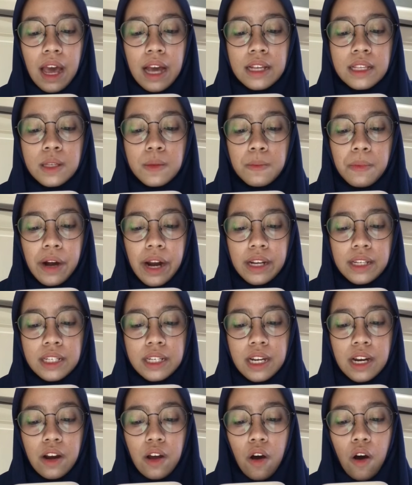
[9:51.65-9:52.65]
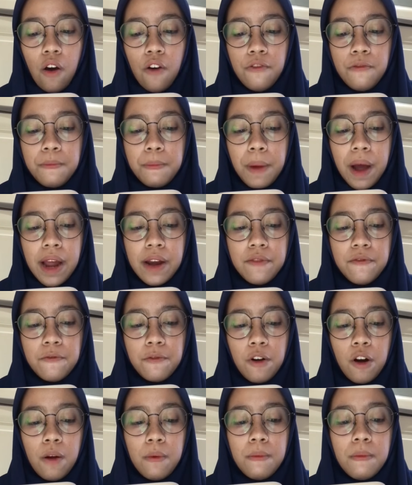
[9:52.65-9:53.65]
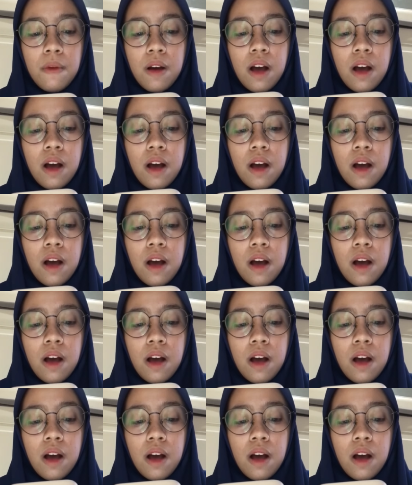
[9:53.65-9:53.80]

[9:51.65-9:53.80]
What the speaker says: expression of pain from